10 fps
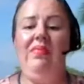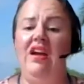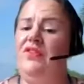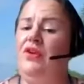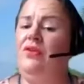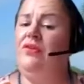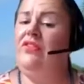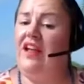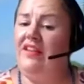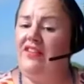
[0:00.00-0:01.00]
A few
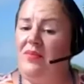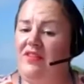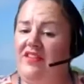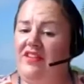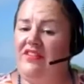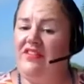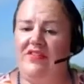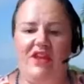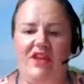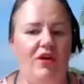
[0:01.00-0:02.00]
zealots persist
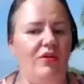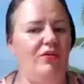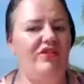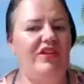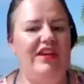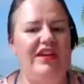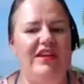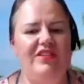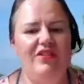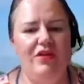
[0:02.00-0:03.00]
in the old
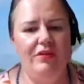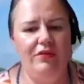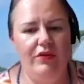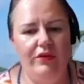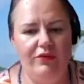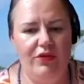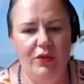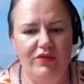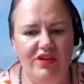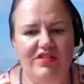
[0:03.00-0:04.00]
key to the universe
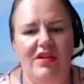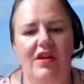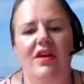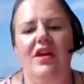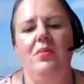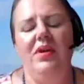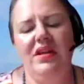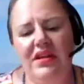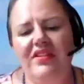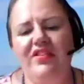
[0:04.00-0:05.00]
view of it, but
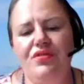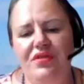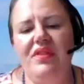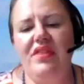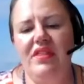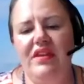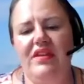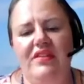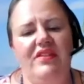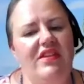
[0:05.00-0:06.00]
less driven
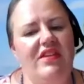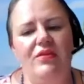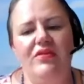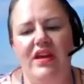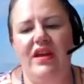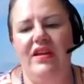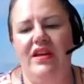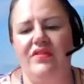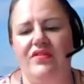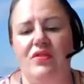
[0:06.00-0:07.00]
thinkers settle down
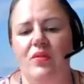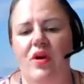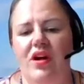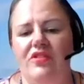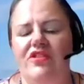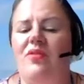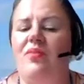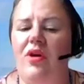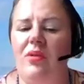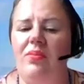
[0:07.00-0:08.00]
after a while to the
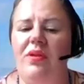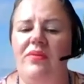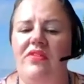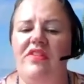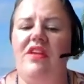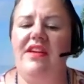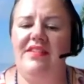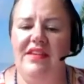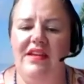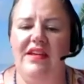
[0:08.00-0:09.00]
problems the
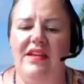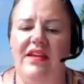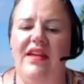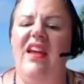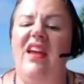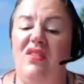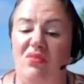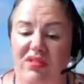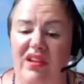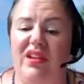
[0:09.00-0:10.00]
idea
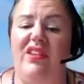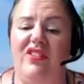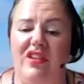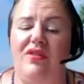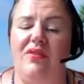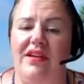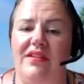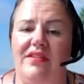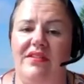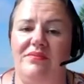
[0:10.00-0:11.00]
has really
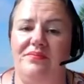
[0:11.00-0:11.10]
generated.